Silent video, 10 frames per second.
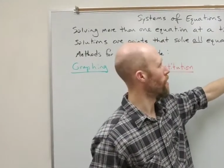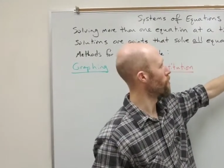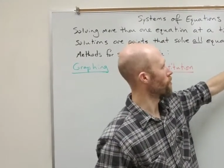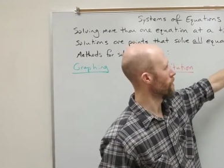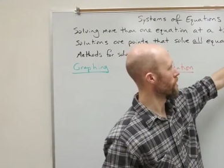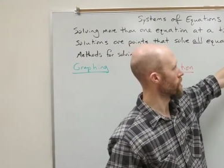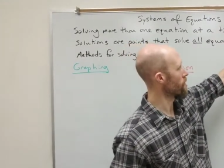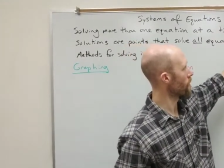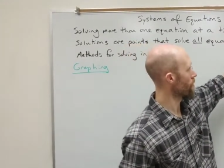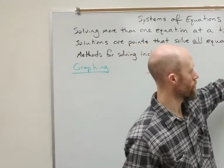We list
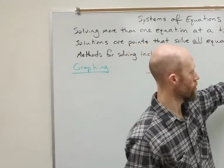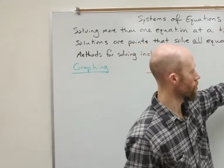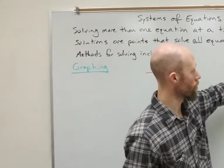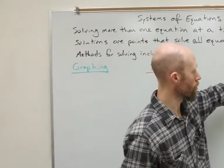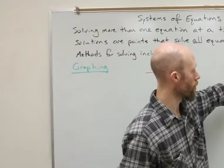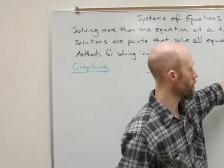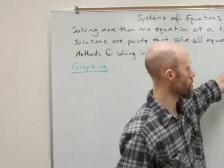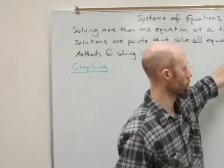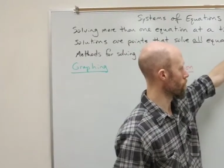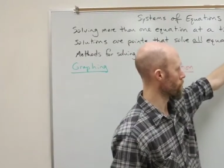off the two
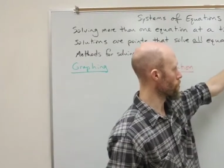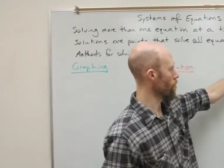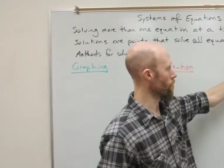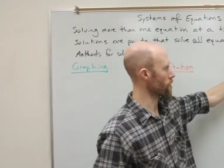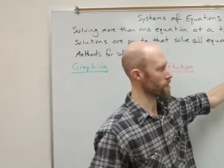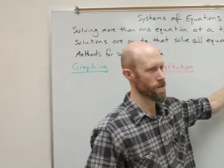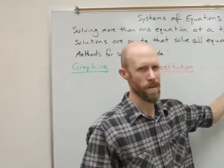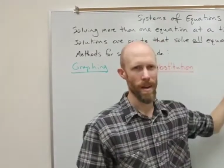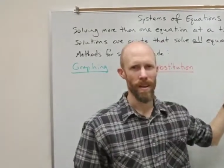equations and we put one of these,